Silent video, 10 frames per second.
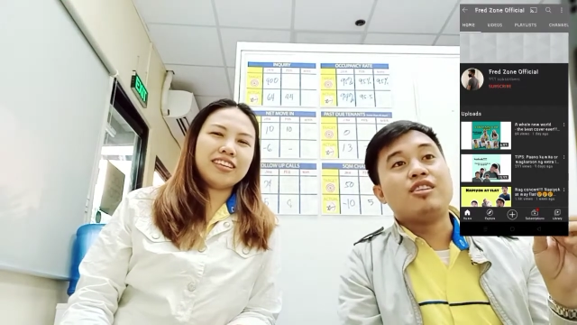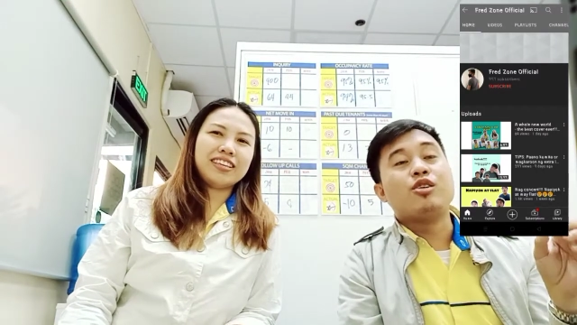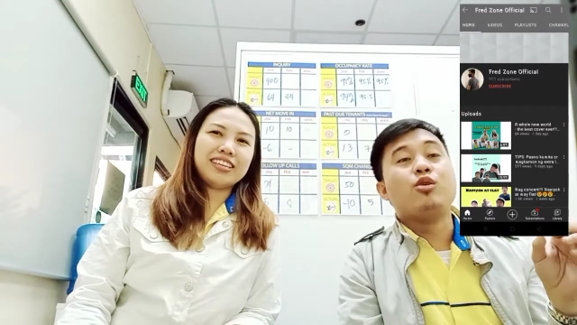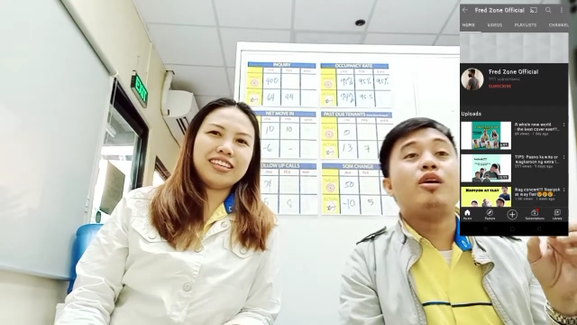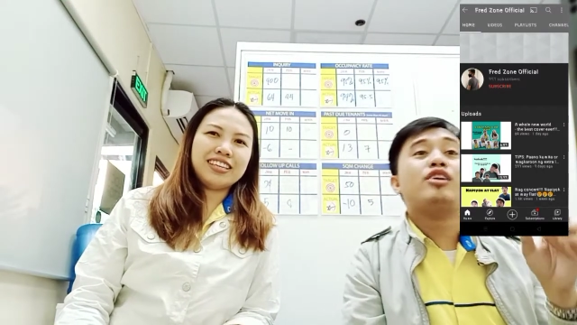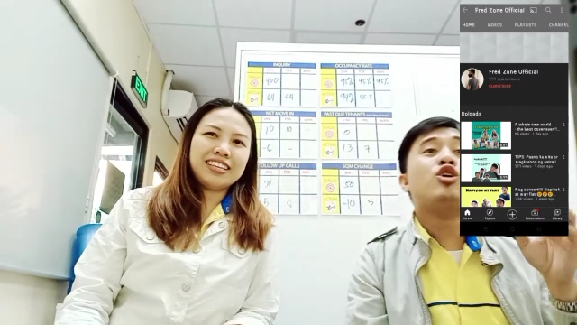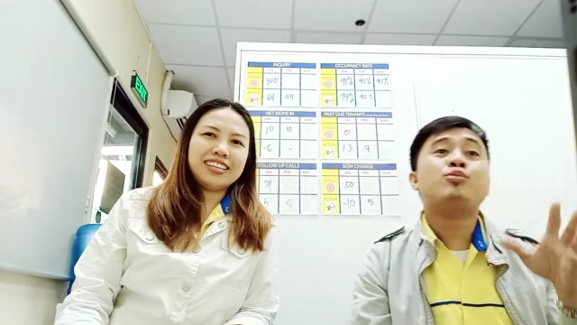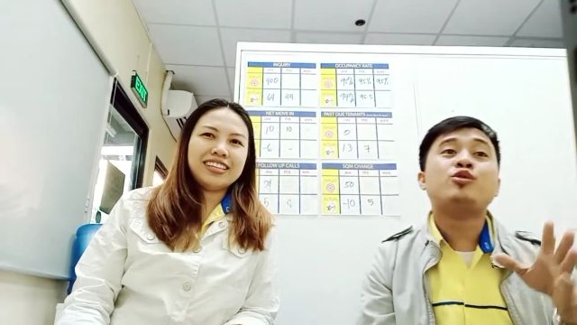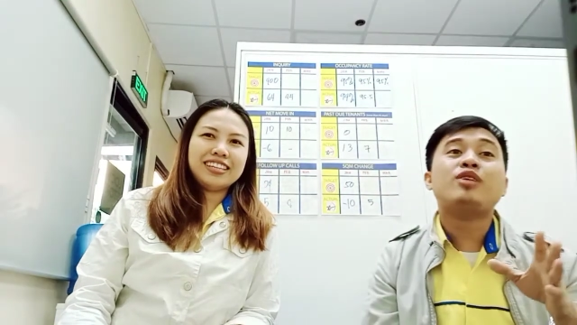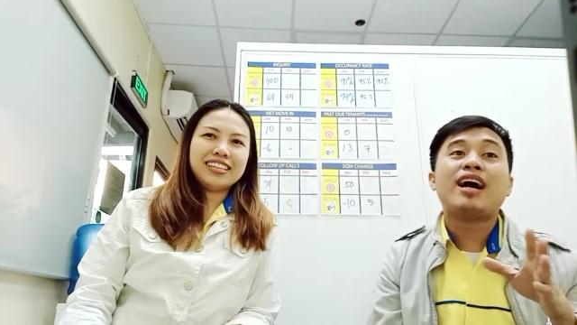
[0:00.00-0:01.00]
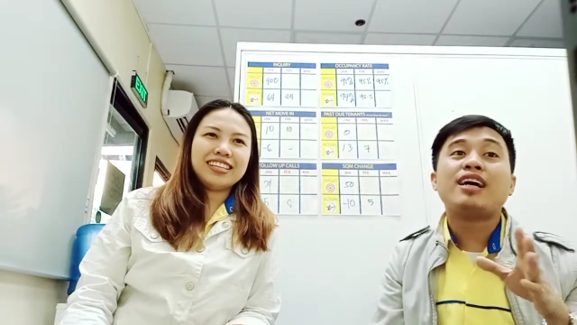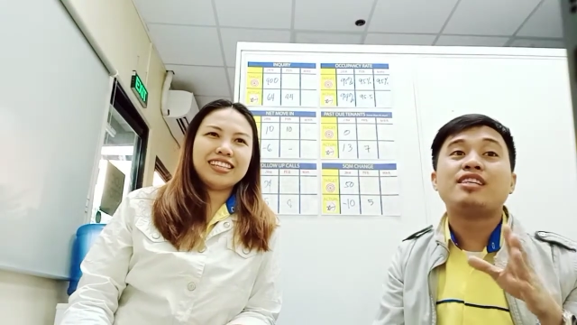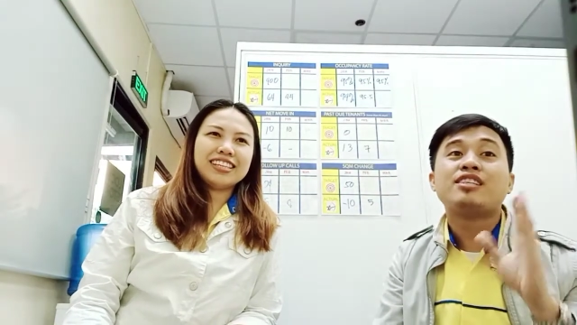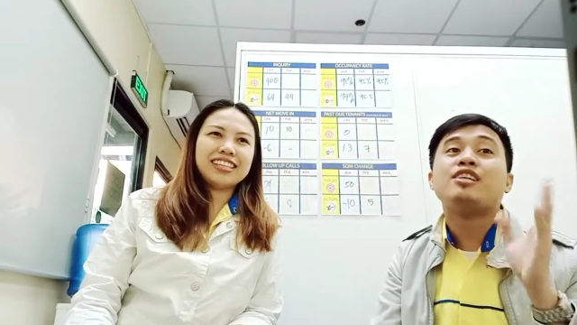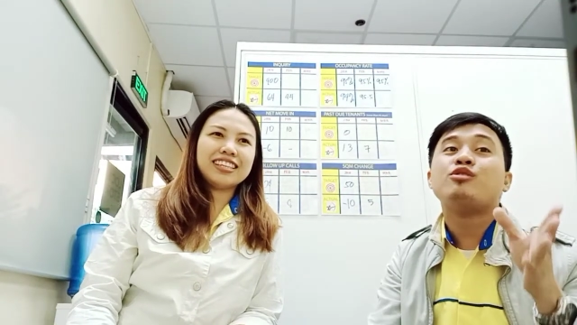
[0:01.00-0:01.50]
Speaker 1: So I hope you guys
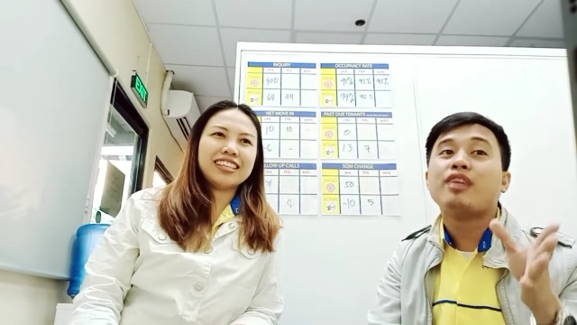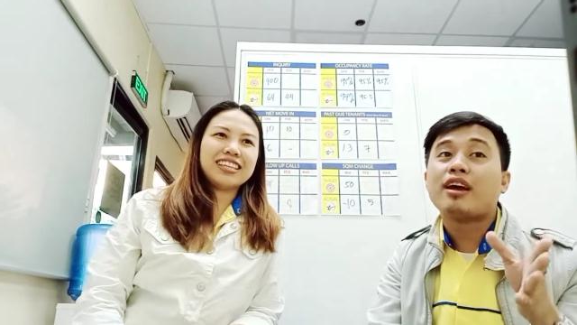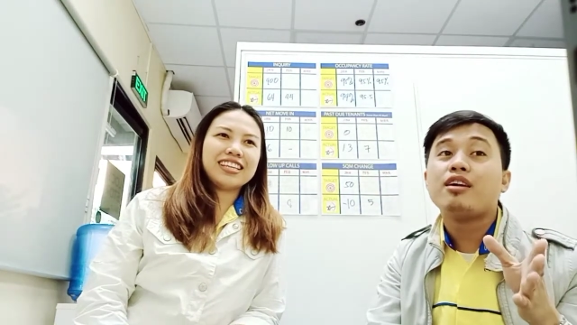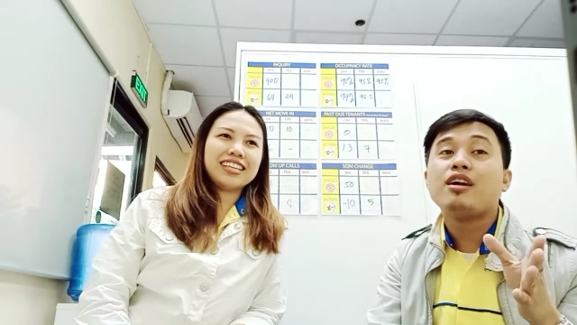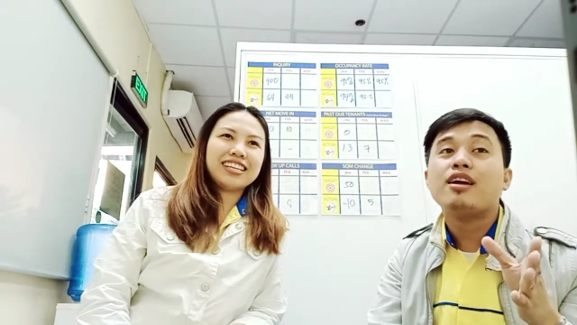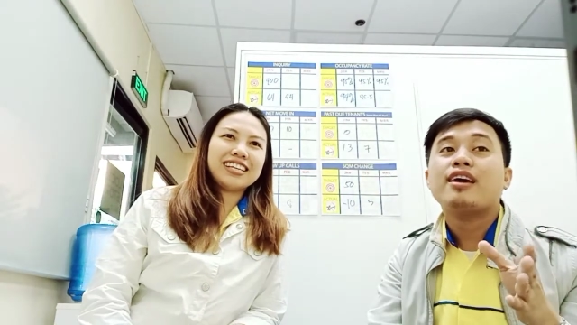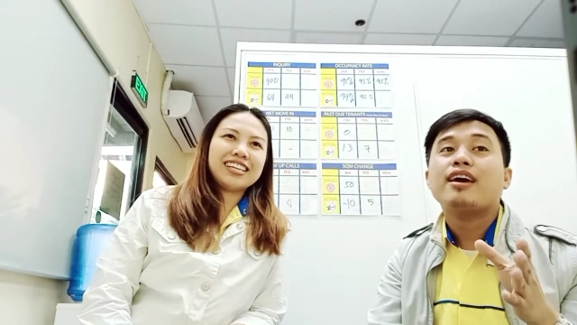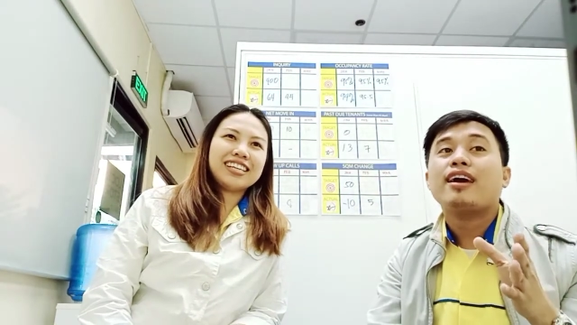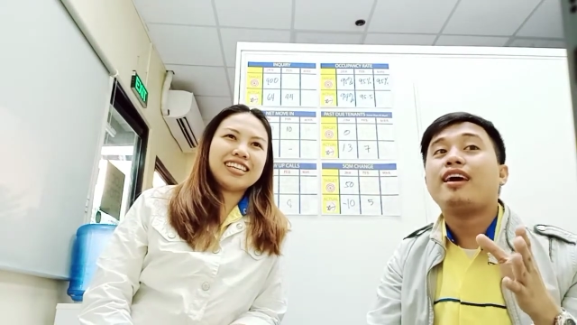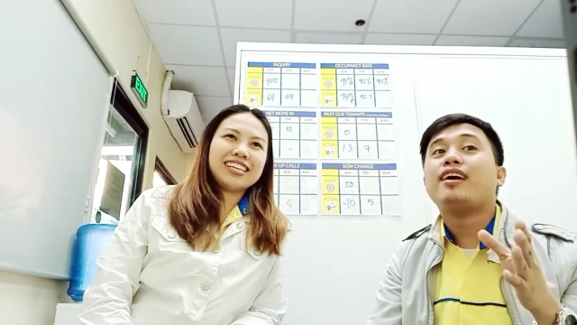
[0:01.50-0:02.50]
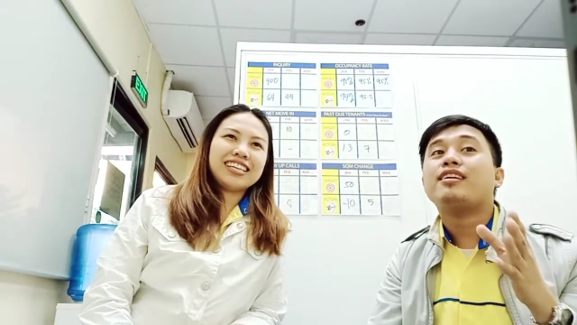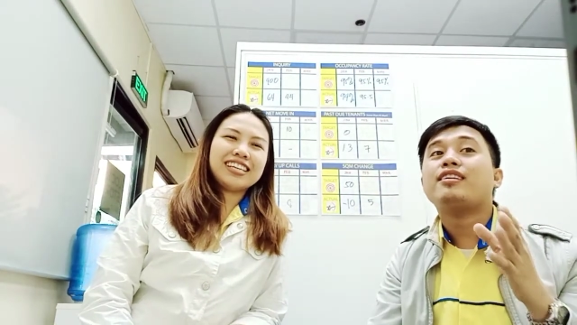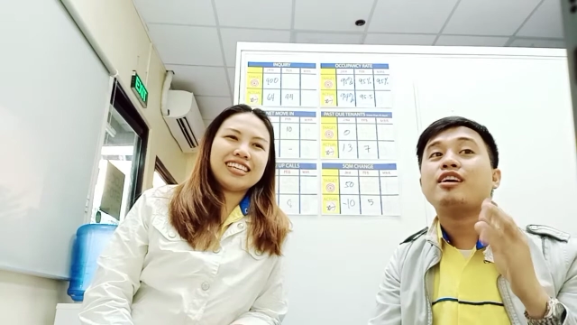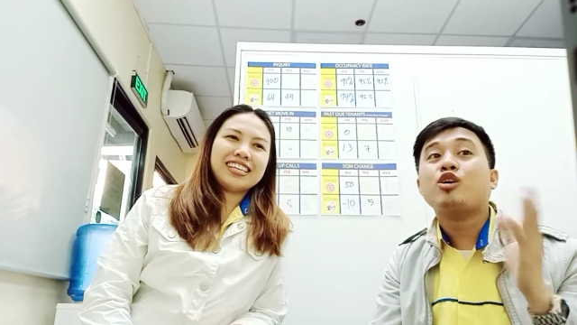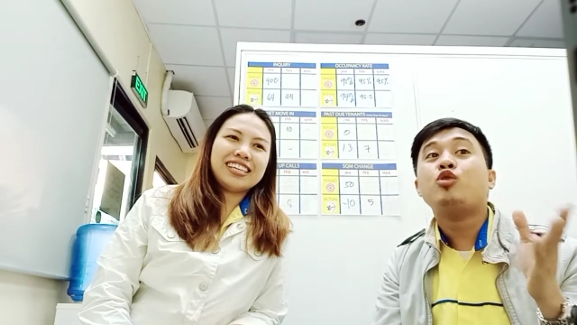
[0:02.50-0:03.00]
see you there, and
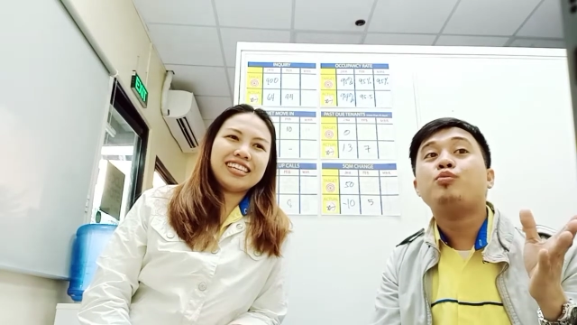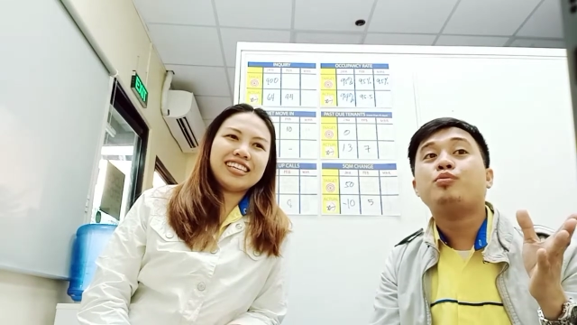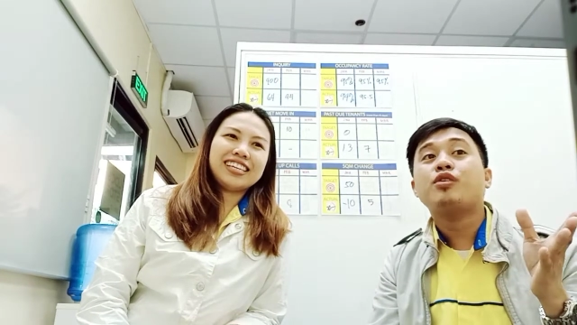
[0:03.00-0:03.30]
I hope